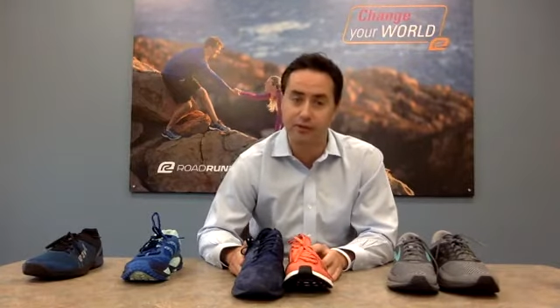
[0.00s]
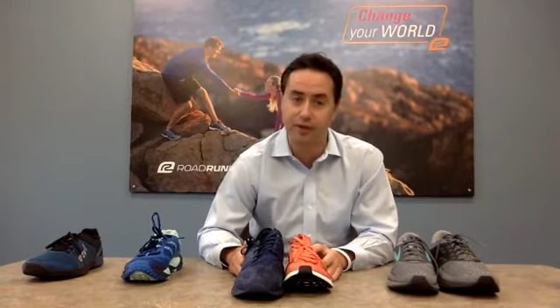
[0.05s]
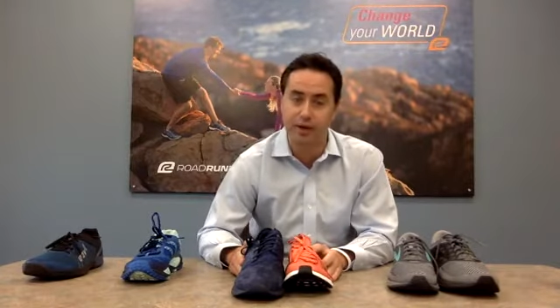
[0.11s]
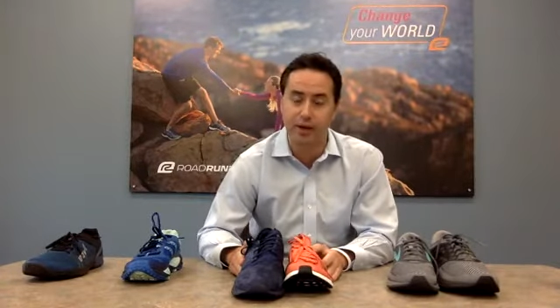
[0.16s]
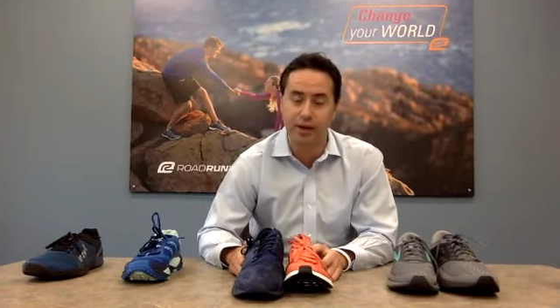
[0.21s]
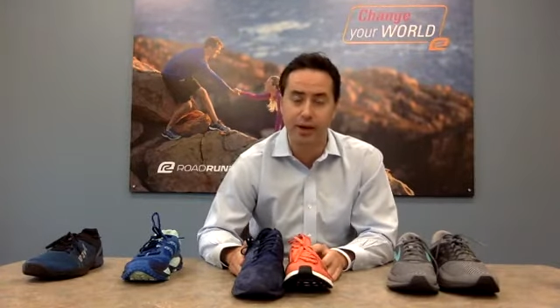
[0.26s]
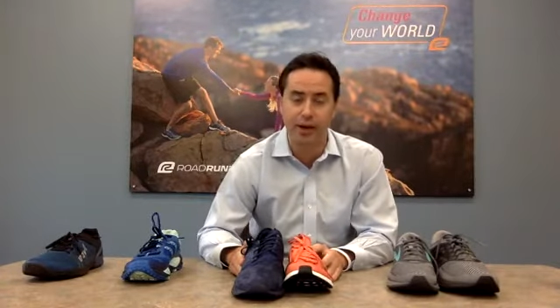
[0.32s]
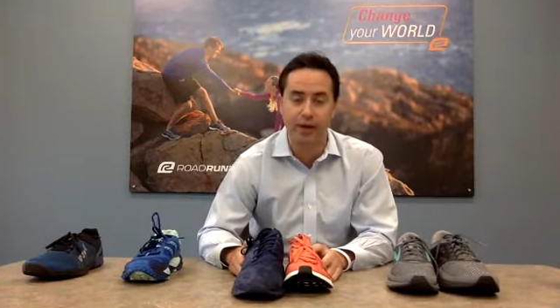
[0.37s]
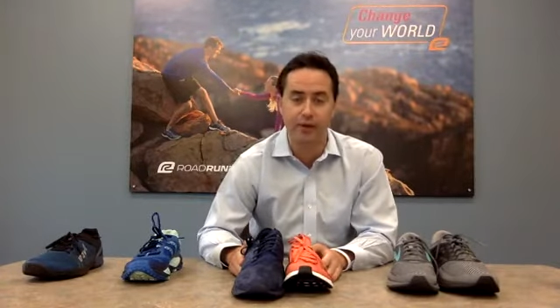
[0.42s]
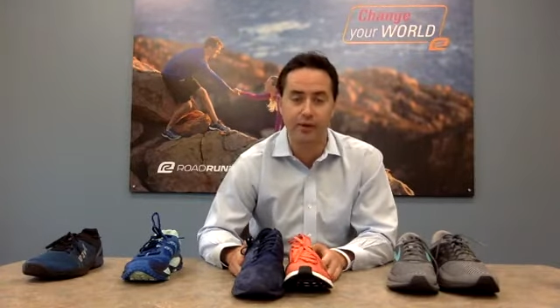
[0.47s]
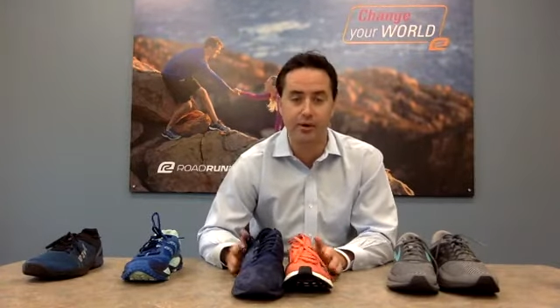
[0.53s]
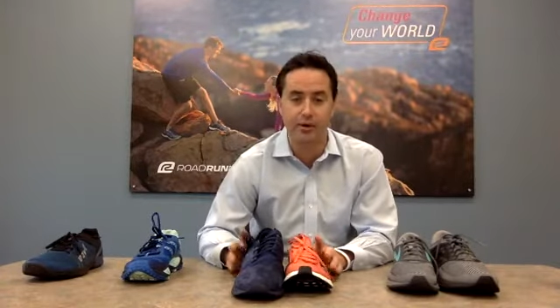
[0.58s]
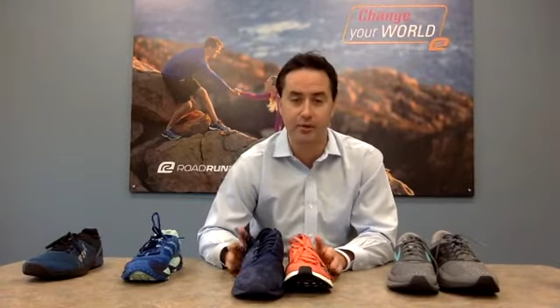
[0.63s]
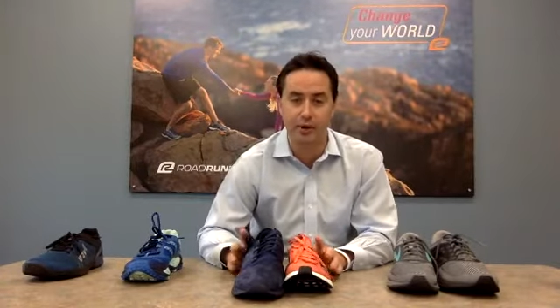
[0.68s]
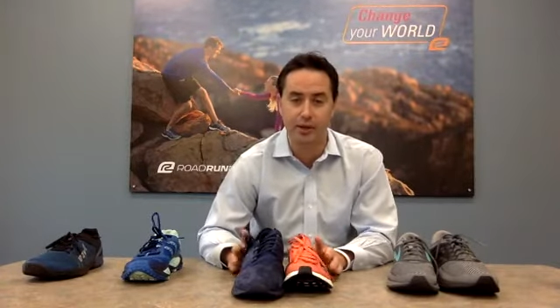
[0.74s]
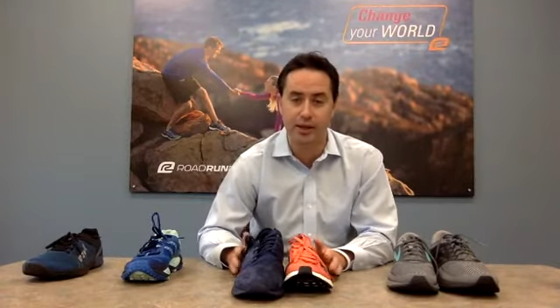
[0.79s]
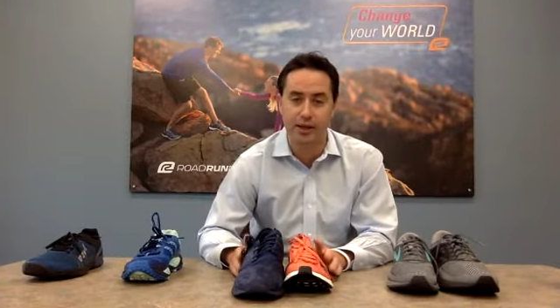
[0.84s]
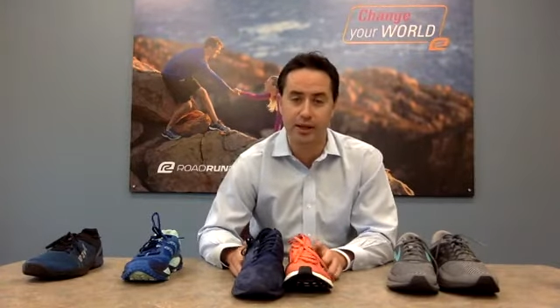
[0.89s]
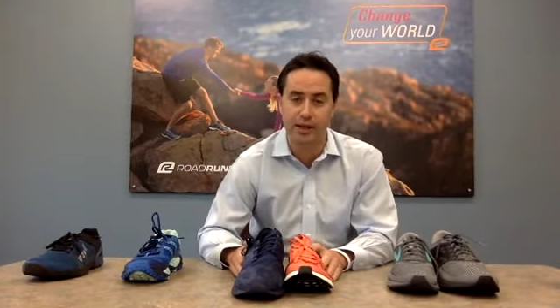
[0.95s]
right now that I
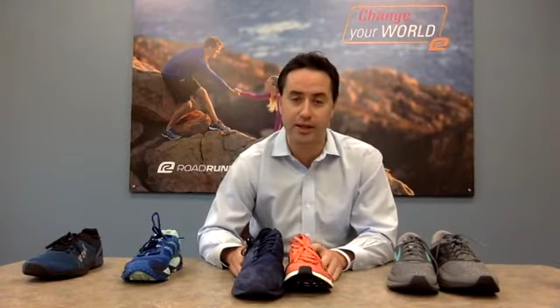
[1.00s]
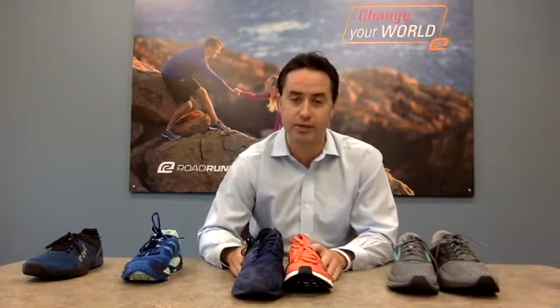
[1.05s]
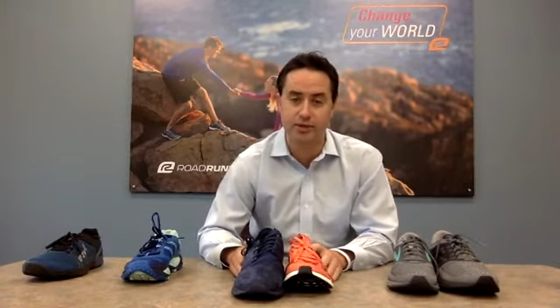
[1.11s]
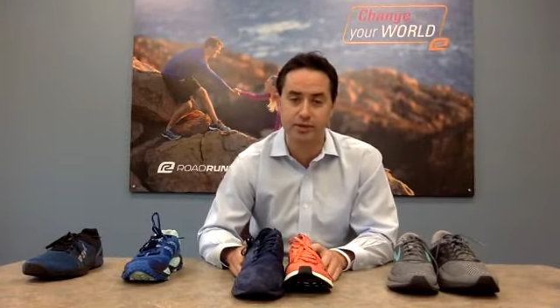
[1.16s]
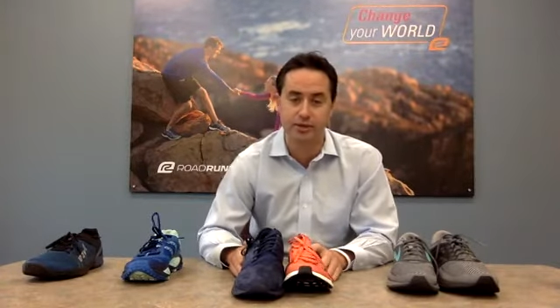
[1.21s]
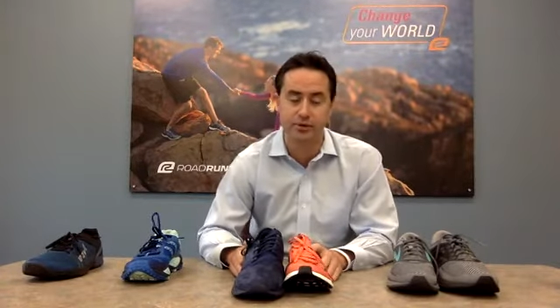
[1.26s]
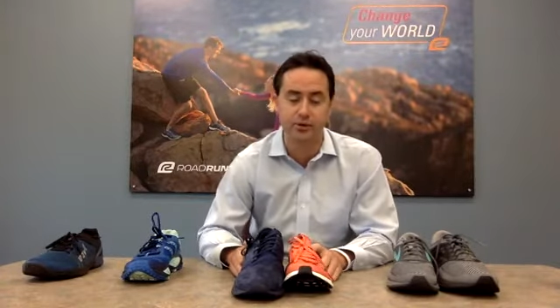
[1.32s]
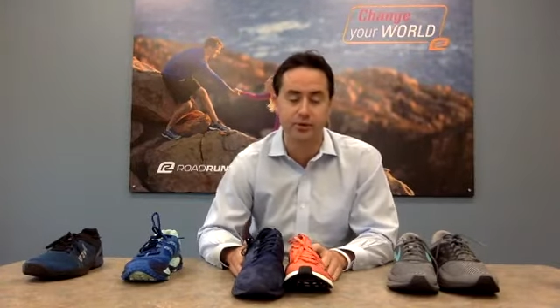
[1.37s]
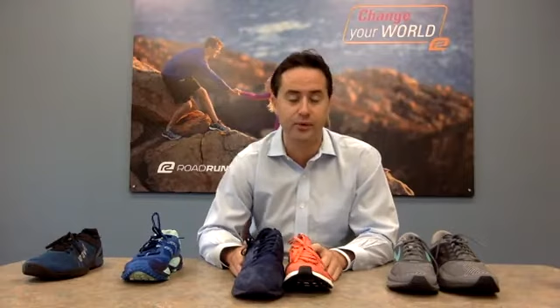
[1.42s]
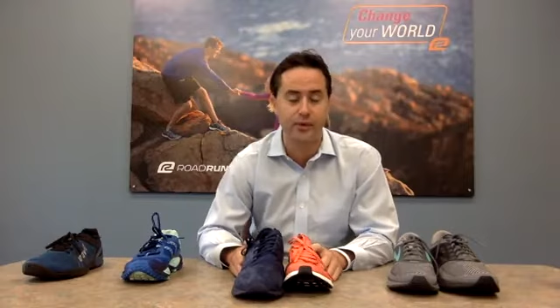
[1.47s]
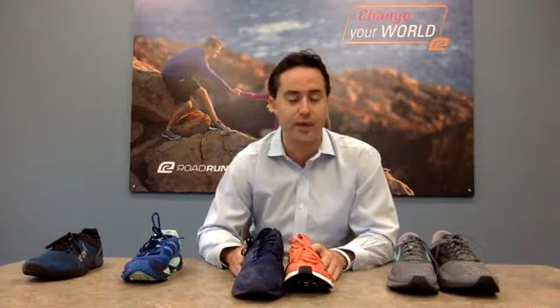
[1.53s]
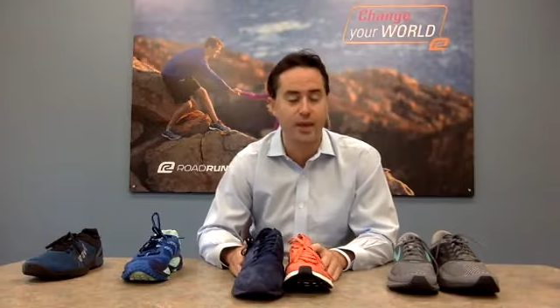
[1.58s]
want to get into.